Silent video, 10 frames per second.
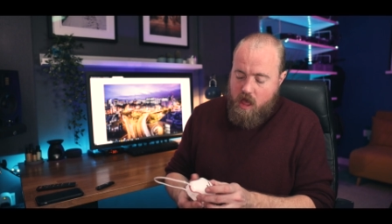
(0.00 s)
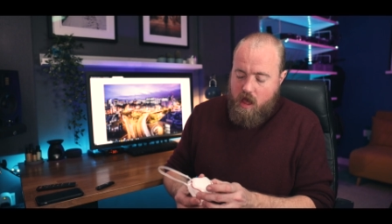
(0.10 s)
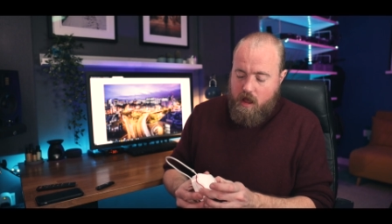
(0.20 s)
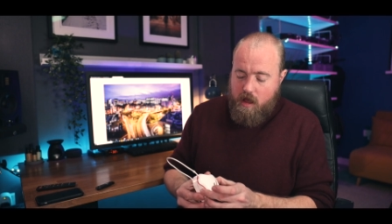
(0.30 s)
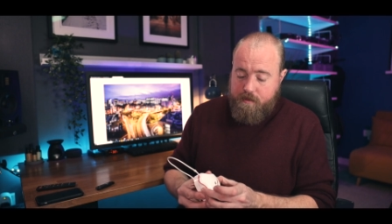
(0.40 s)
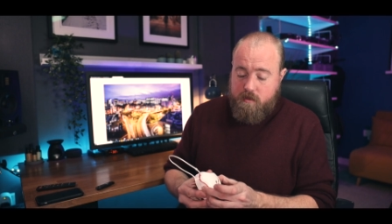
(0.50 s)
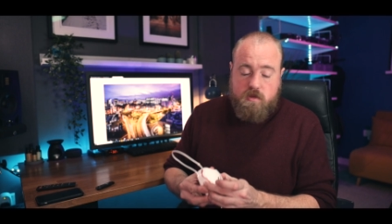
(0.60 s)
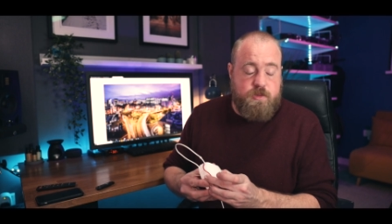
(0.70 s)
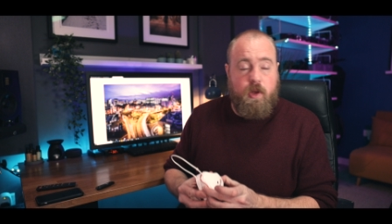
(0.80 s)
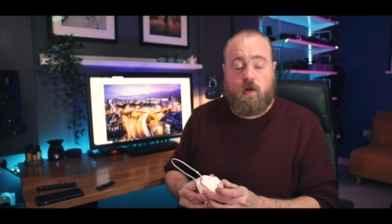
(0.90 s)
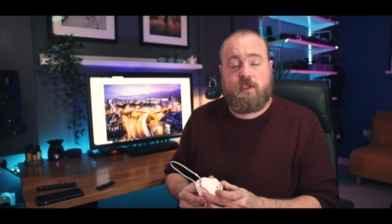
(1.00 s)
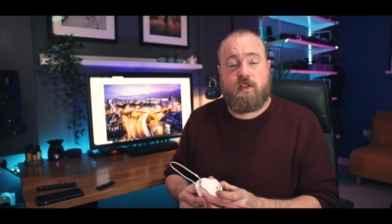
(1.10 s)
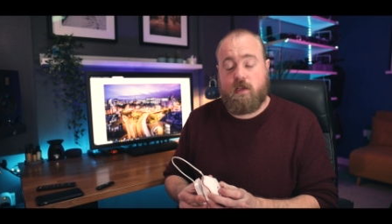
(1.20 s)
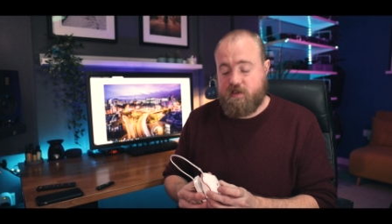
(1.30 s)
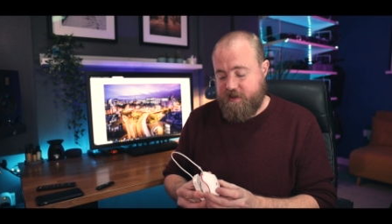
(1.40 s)
To be honest,
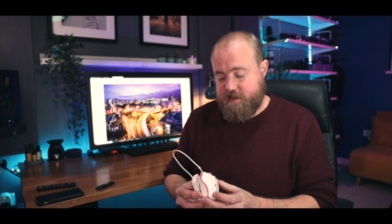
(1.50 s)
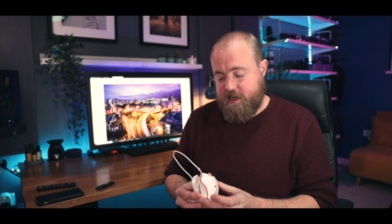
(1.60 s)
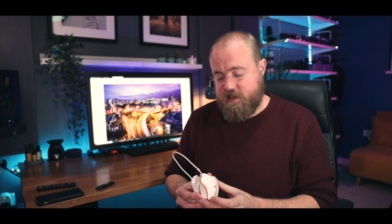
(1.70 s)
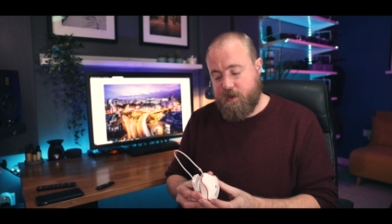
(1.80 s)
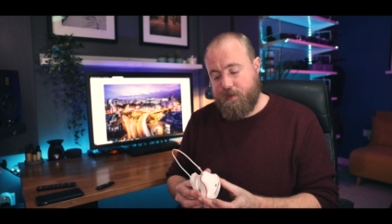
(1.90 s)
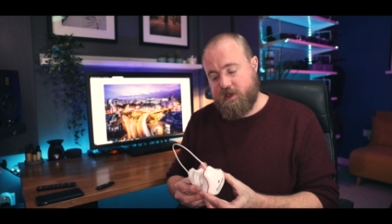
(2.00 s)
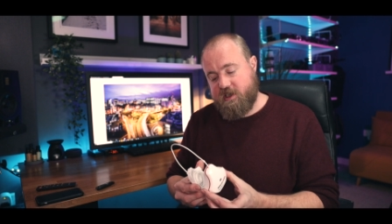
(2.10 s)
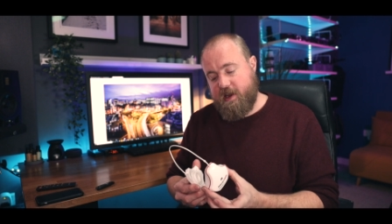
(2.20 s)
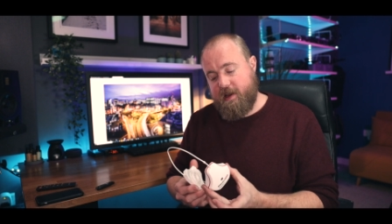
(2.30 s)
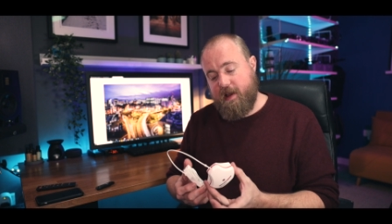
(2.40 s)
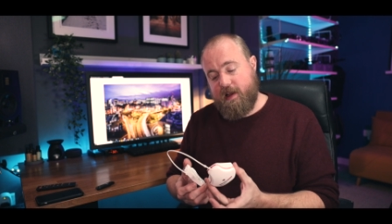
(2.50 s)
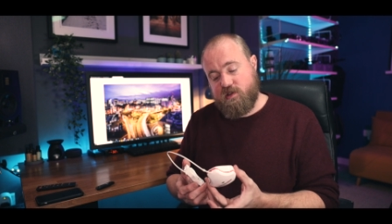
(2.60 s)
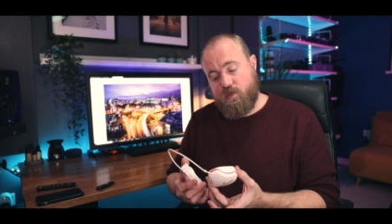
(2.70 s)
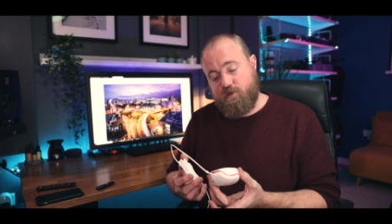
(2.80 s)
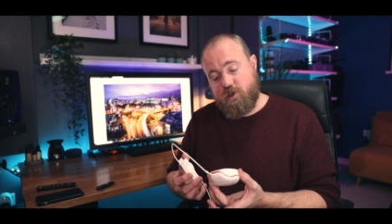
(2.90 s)
it's a fantastic piece of kit, as
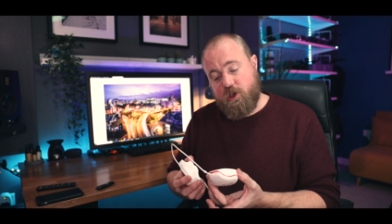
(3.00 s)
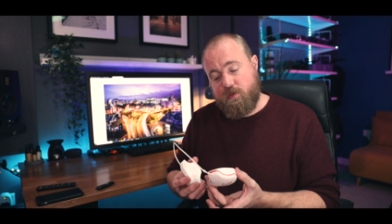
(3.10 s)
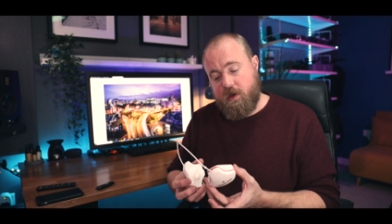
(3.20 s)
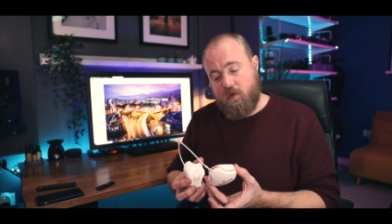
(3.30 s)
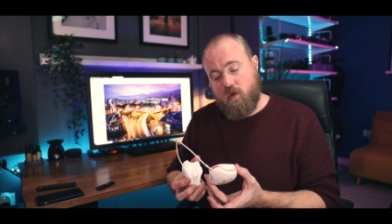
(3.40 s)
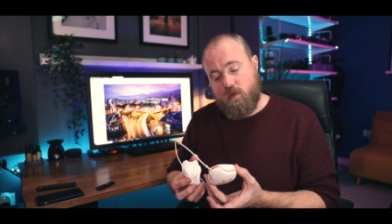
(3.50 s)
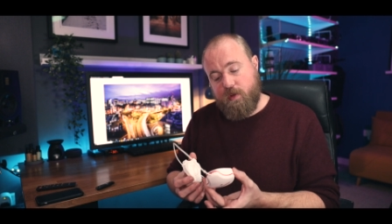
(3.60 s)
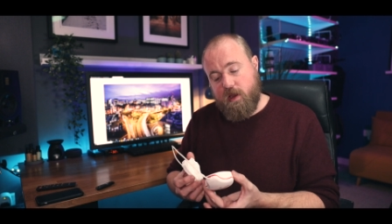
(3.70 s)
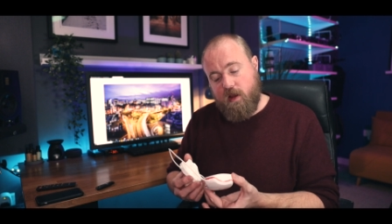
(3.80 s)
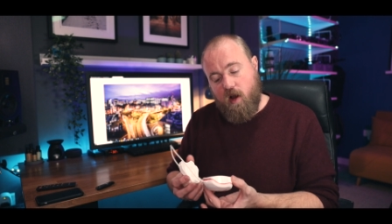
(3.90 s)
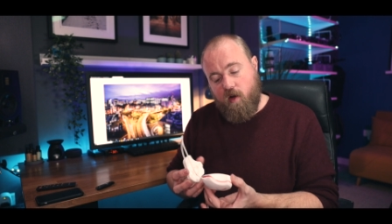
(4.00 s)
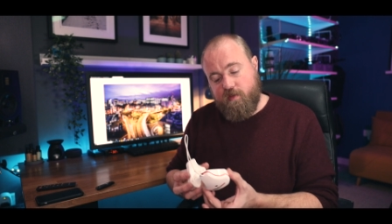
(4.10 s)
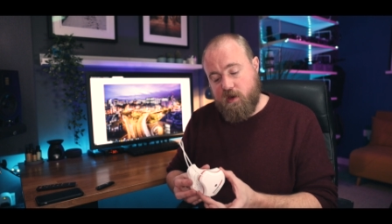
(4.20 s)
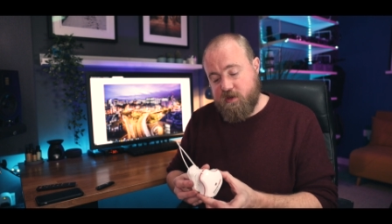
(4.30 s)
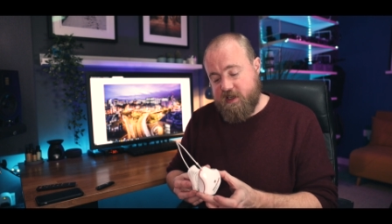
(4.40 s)
I presumed it would be. I've
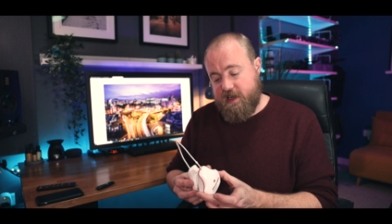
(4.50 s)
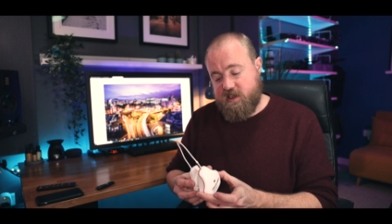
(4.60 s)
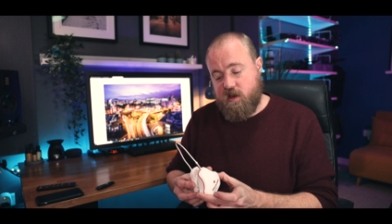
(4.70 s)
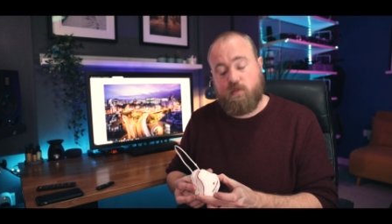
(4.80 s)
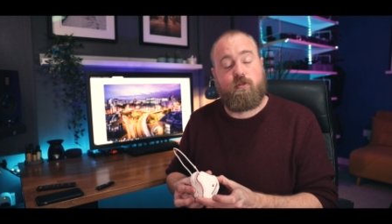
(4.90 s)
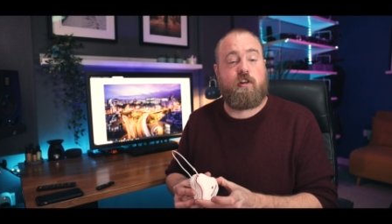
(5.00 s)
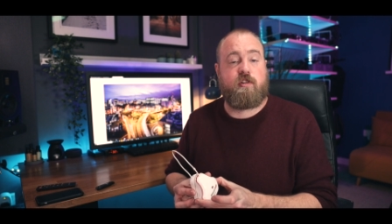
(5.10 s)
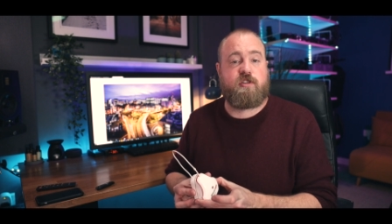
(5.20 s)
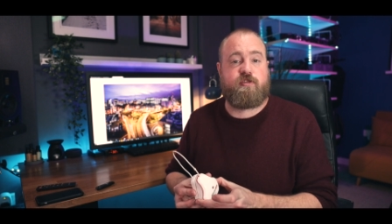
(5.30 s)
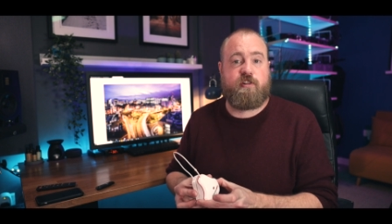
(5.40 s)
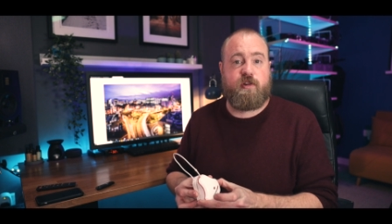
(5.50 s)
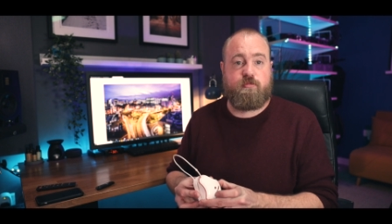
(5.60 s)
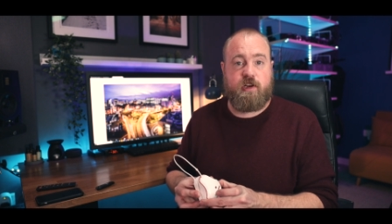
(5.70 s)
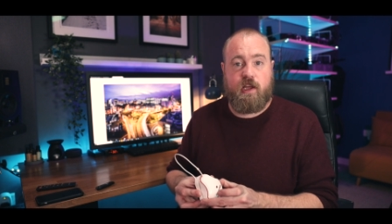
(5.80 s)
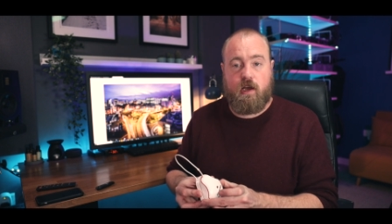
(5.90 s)
used DataColor products for a
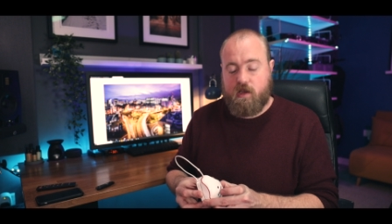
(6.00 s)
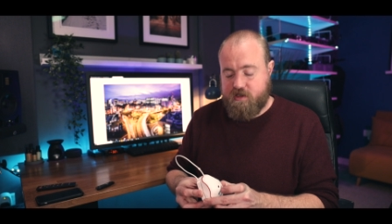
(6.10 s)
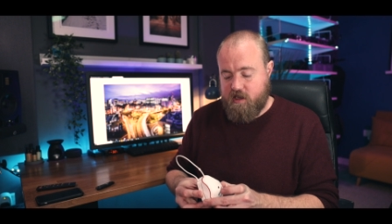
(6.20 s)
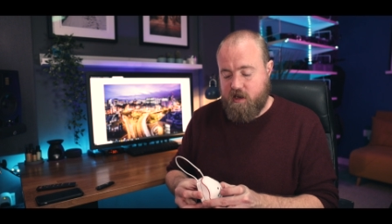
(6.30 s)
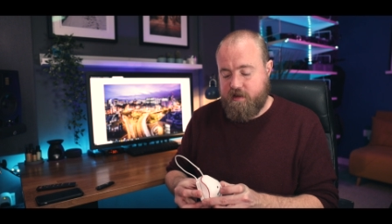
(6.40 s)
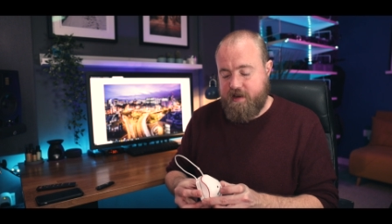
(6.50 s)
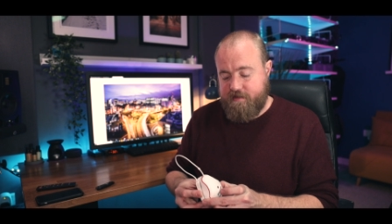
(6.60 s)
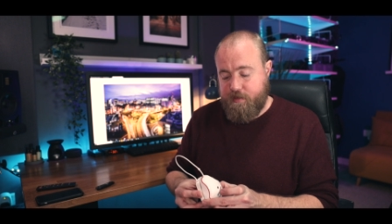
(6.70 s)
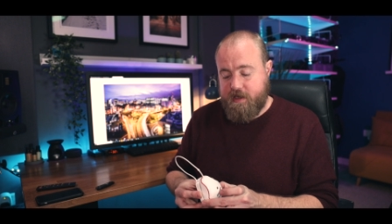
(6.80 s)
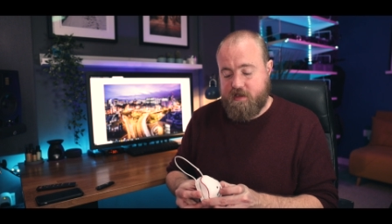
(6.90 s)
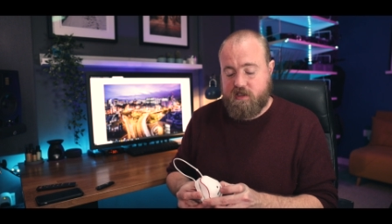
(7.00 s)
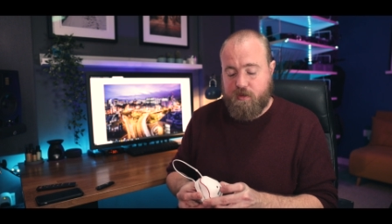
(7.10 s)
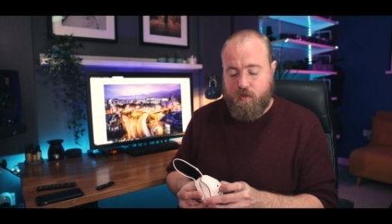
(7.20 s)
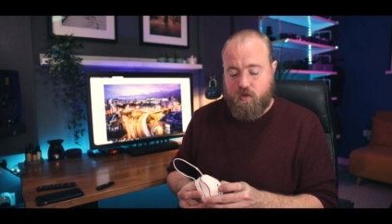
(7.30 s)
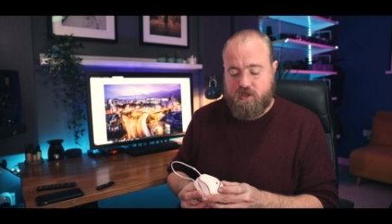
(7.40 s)
number of years and never been
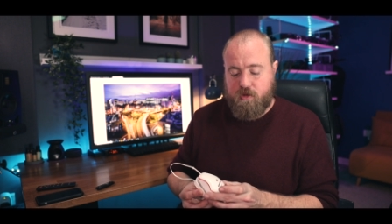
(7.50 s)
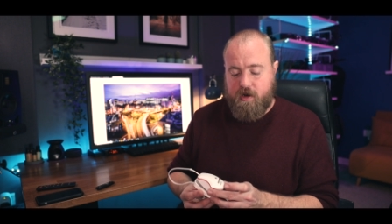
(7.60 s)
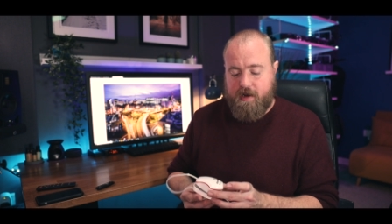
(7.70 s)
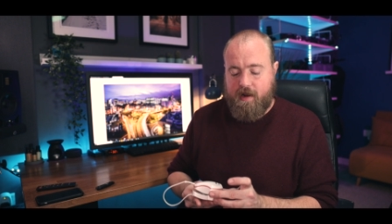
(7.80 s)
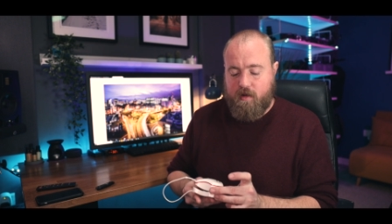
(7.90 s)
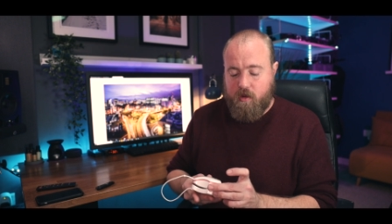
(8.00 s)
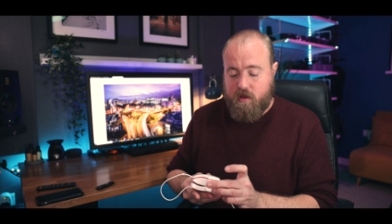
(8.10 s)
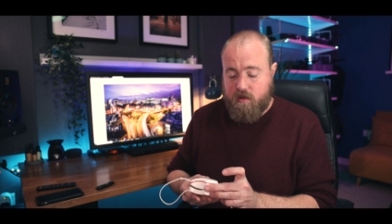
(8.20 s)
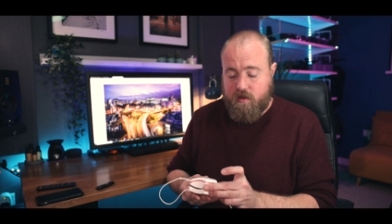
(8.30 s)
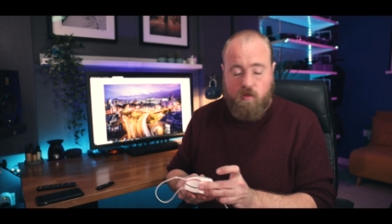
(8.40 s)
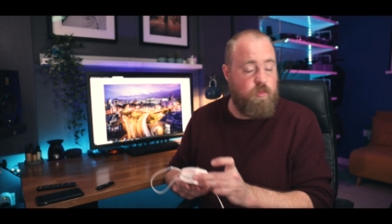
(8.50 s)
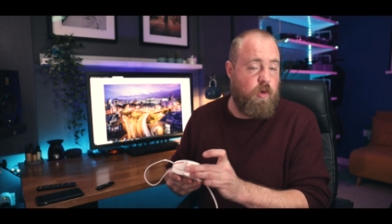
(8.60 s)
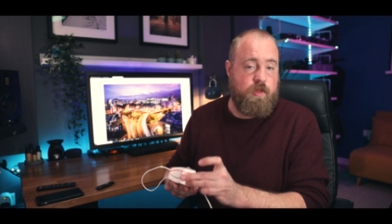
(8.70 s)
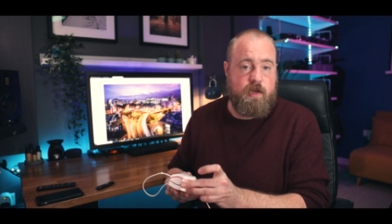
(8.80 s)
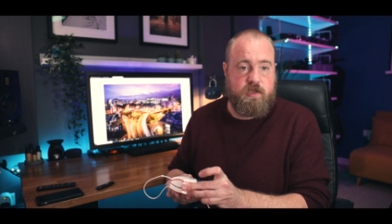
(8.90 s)
disappointed with
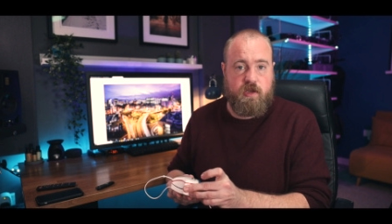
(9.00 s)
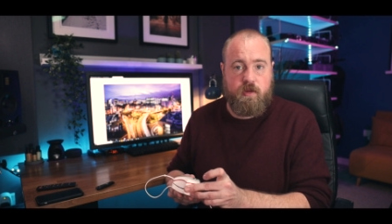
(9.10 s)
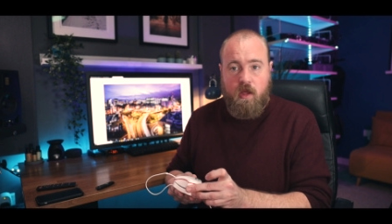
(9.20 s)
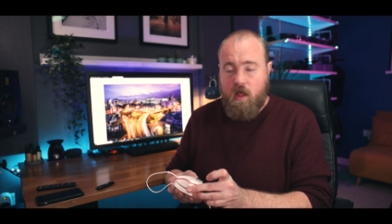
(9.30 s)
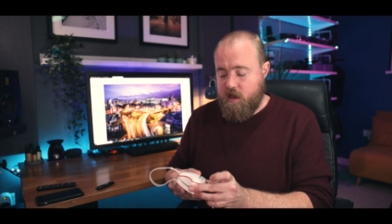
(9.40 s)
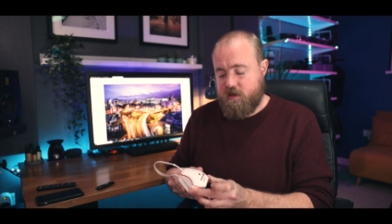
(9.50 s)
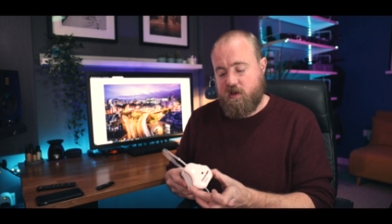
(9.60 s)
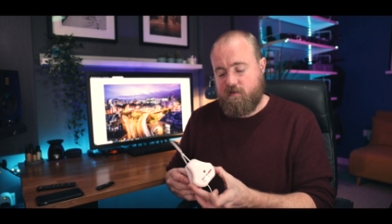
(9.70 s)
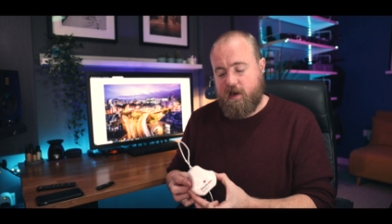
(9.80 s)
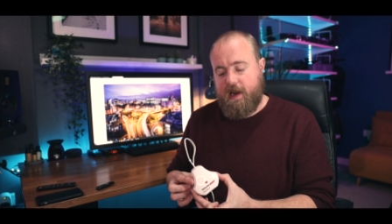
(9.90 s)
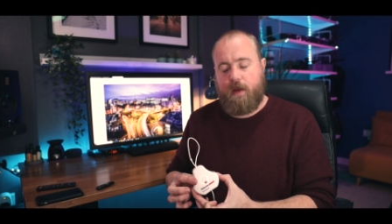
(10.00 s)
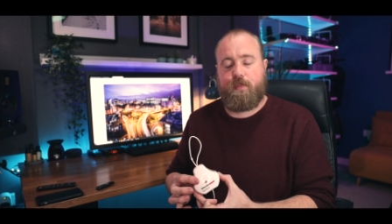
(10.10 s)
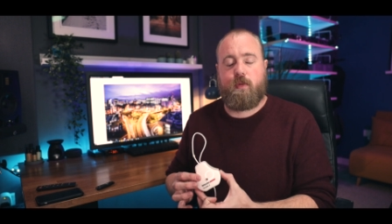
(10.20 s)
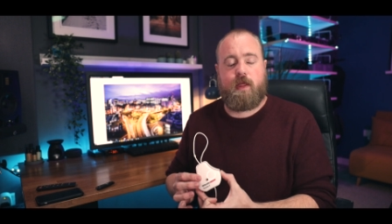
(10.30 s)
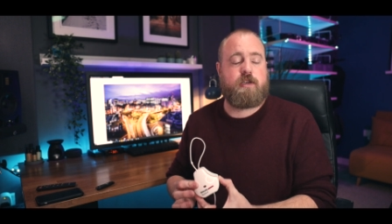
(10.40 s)
what they do. So really
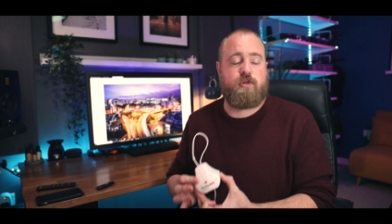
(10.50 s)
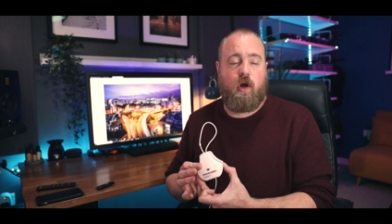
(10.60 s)
happy with the actual